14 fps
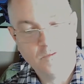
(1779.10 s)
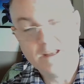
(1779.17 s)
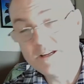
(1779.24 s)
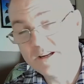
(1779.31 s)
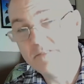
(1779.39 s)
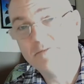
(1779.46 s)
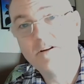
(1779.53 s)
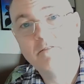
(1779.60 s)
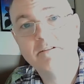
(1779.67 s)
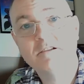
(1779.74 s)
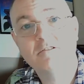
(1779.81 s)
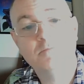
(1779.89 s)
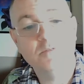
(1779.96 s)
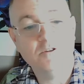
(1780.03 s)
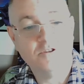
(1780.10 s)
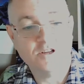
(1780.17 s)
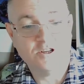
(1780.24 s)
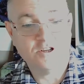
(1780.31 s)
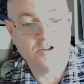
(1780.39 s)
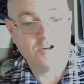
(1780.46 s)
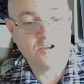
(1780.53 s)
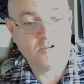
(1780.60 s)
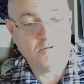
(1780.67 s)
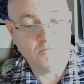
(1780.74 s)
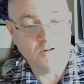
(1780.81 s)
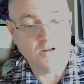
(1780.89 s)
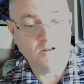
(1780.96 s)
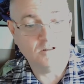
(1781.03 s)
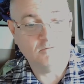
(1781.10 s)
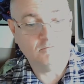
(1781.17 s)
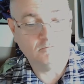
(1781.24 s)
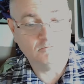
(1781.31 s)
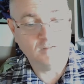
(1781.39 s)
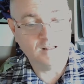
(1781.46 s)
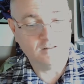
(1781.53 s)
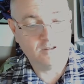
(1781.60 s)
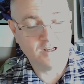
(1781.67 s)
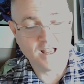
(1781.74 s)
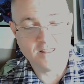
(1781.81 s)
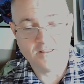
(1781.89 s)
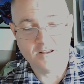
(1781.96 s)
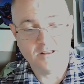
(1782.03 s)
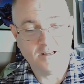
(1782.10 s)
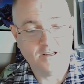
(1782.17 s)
are very good musicians that work well together, and it's a